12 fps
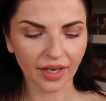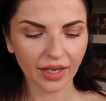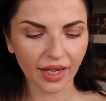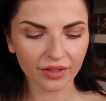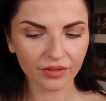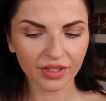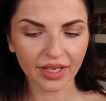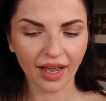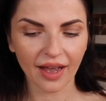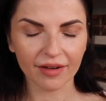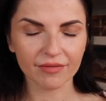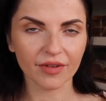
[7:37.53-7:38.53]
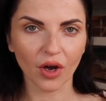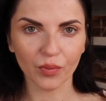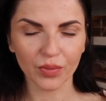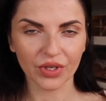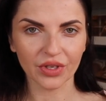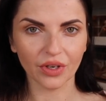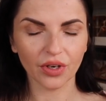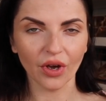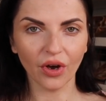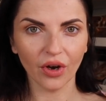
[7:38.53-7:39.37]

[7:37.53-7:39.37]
I already have opinion